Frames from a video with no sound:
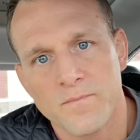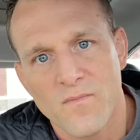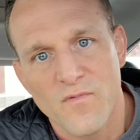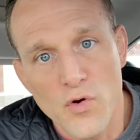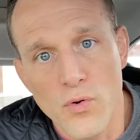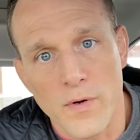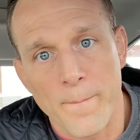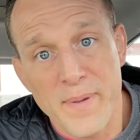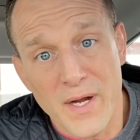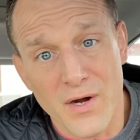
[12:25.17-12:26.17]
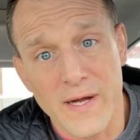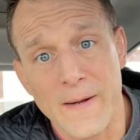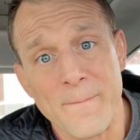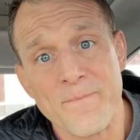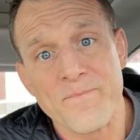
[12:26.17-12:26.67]
food,
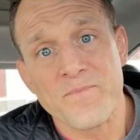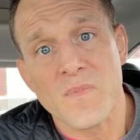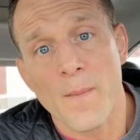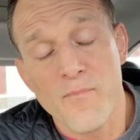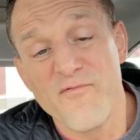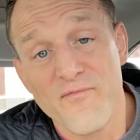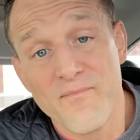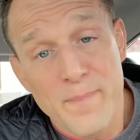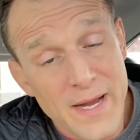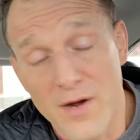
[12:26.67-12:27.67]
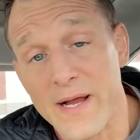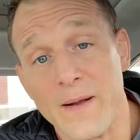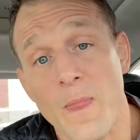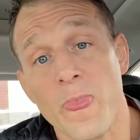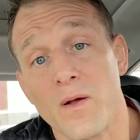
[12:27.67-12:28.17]
period.
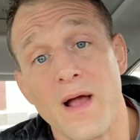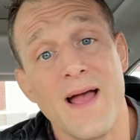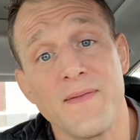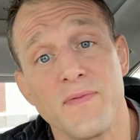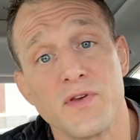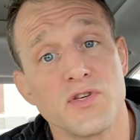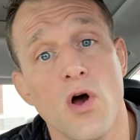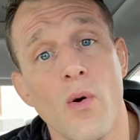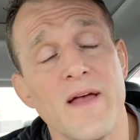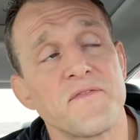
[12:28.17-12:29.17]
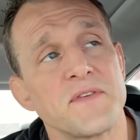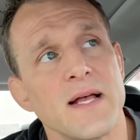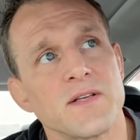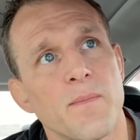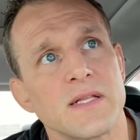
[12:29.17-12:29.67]
Period. Okay. There's no ifs,
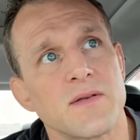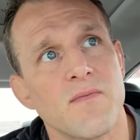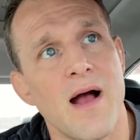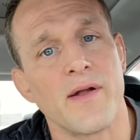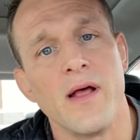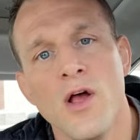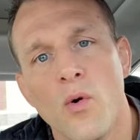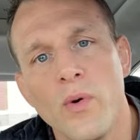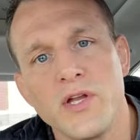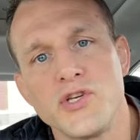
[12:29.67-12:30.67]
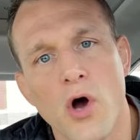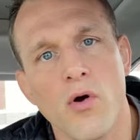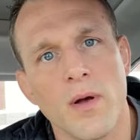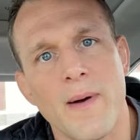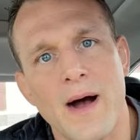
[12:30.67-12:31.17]
ands, or buts around it. We
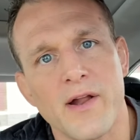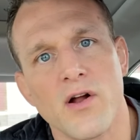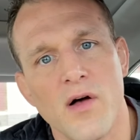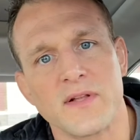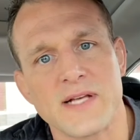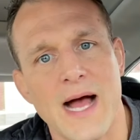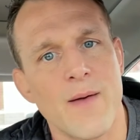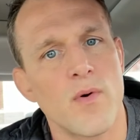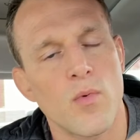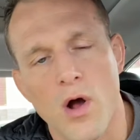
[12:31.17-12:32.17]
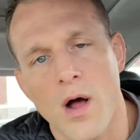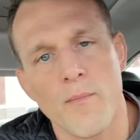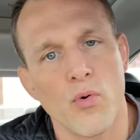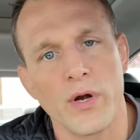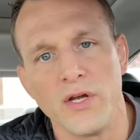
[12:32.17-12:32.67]
joke about it all the time when we're
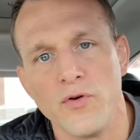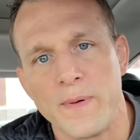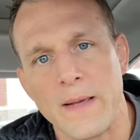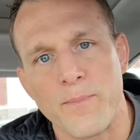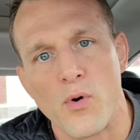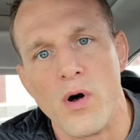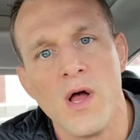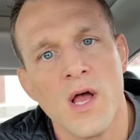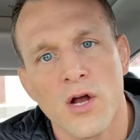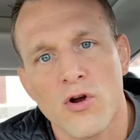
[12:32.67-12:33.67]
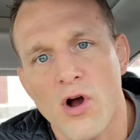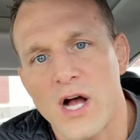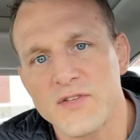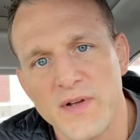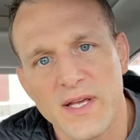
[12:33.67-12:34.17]
onboarding new people.
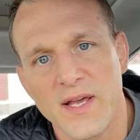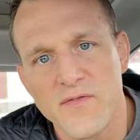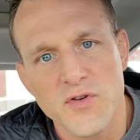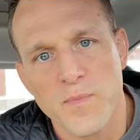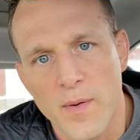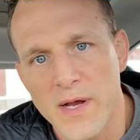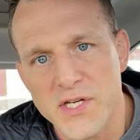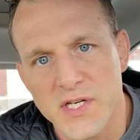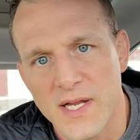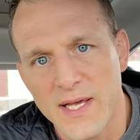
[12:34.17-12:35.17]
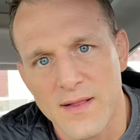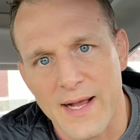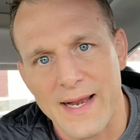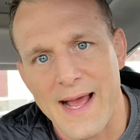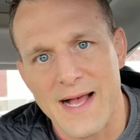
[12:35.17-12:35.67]
CrossFit gives you permission to eat
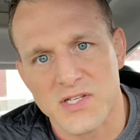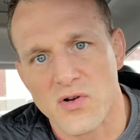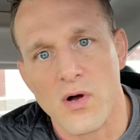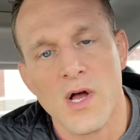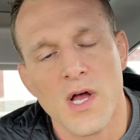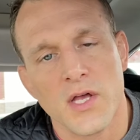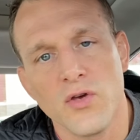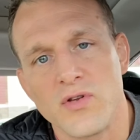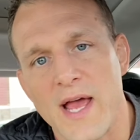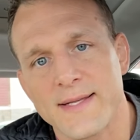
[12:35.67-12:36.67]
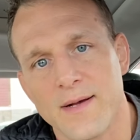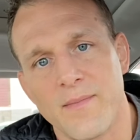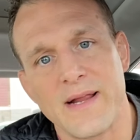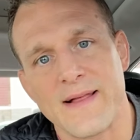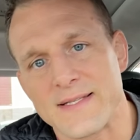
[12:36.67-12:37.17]
like an asshole. You take
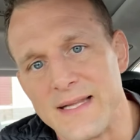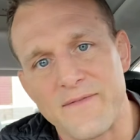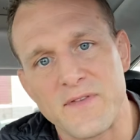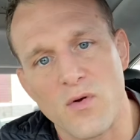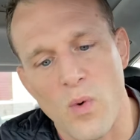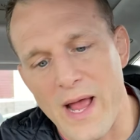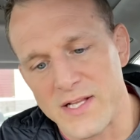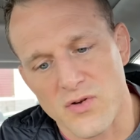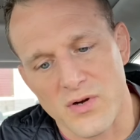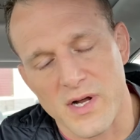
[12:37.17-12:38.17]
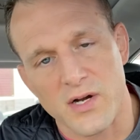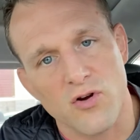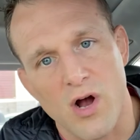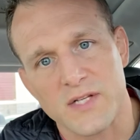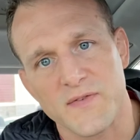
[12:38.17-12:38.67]
somebody that's lifted weights or done
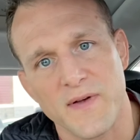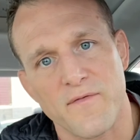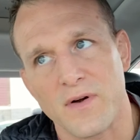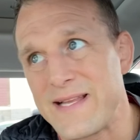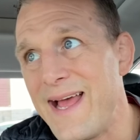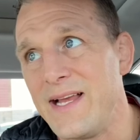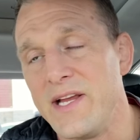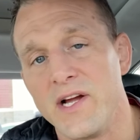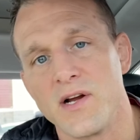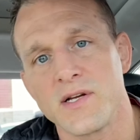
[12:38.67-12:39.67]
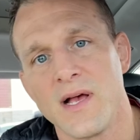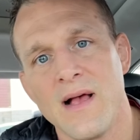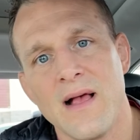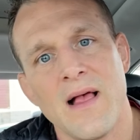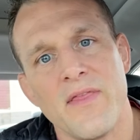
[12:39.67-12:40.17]
CrossFit for 10 years,
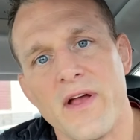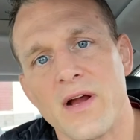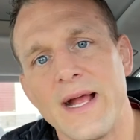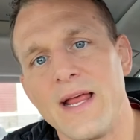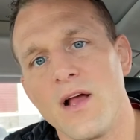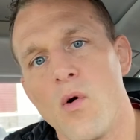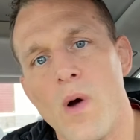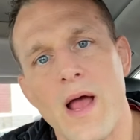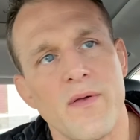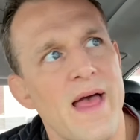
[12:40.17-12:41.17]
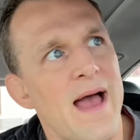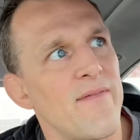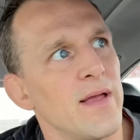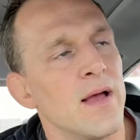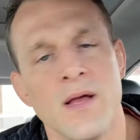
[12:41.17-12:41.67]
they're getting away with
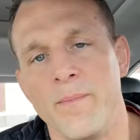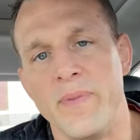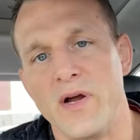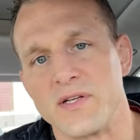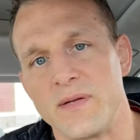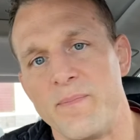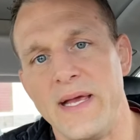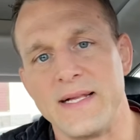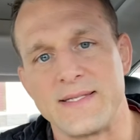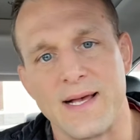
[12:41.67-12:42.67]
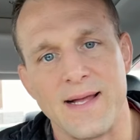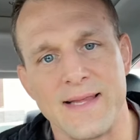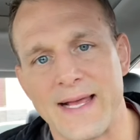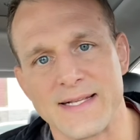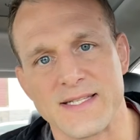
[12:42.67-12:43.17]
having beers and pizza and
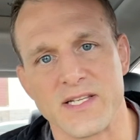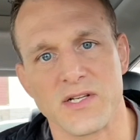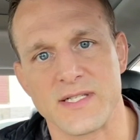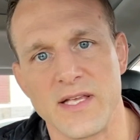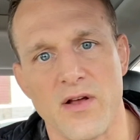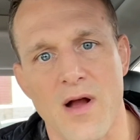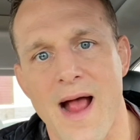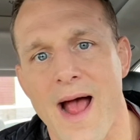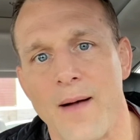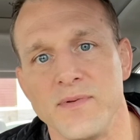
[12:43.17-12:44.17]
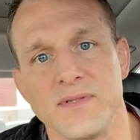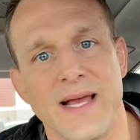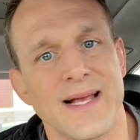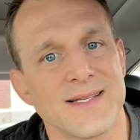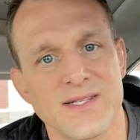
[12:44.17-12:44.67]
they can still see their abs.
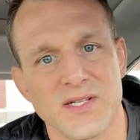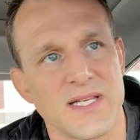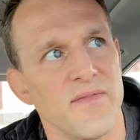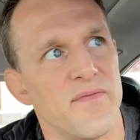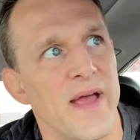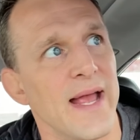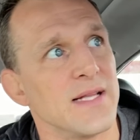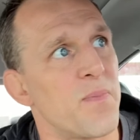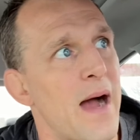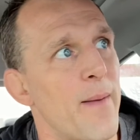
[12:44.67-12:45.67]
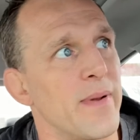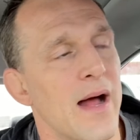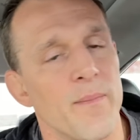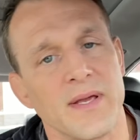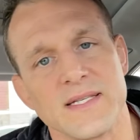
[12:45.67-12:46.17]
They can still see veins popping
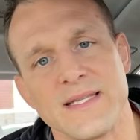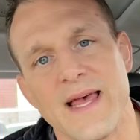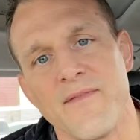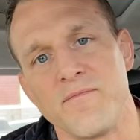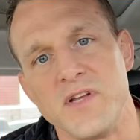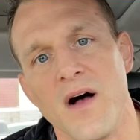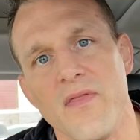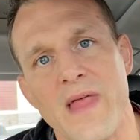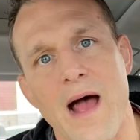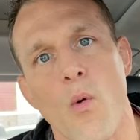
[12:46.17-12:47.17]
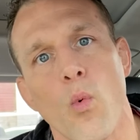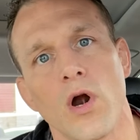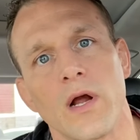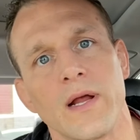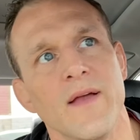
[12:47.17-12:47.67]
out because they've done that
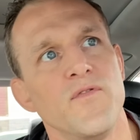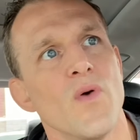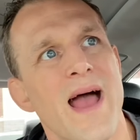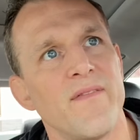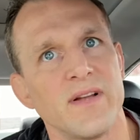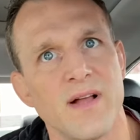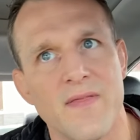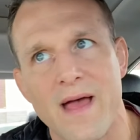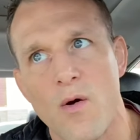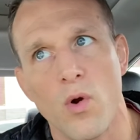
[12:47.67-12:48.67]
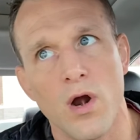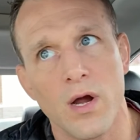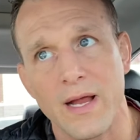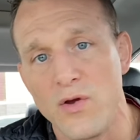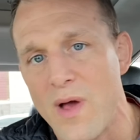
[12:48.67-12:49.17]
work. If you haven't done that
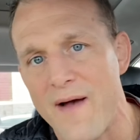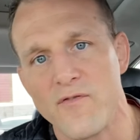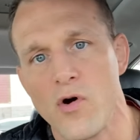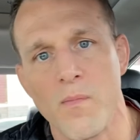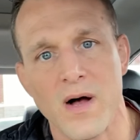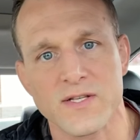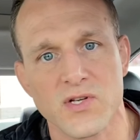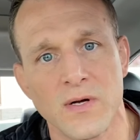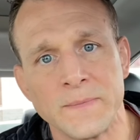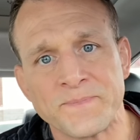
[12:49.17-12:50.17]
work and you have no muscle